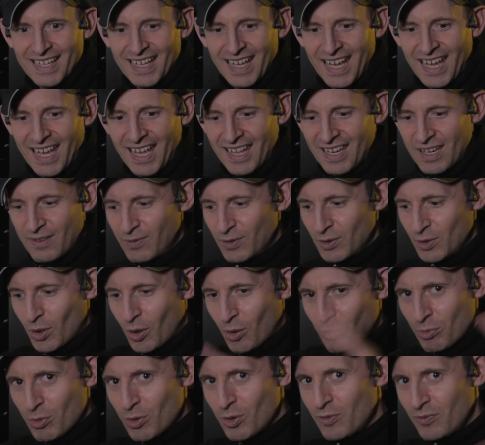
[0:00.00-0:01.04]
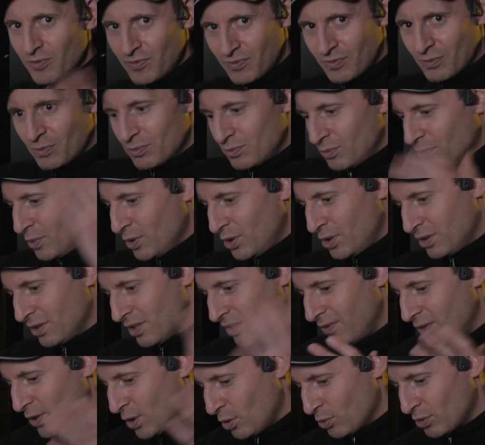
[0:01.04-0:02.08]
And if you don't
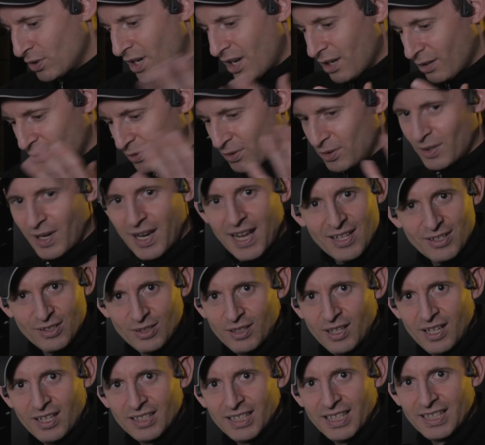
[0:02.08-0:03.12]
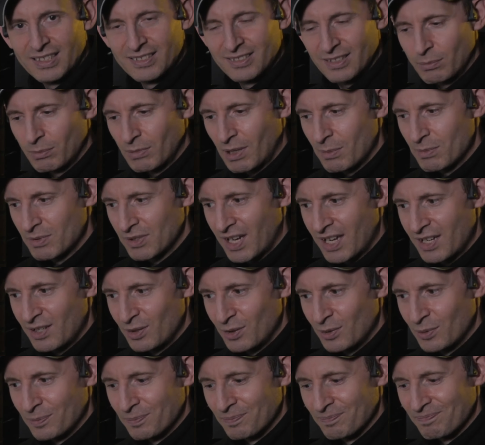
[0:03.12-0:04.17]
talk with your hands a lot, like sometimes I
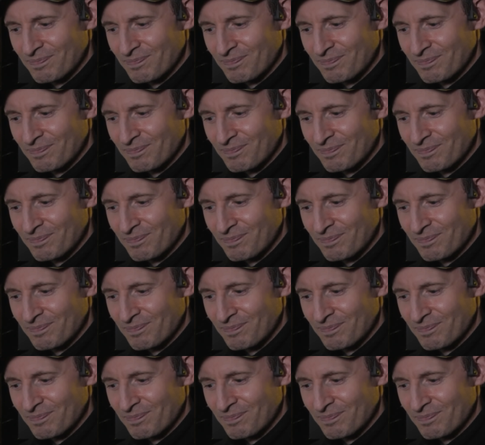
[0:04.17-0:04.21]
do,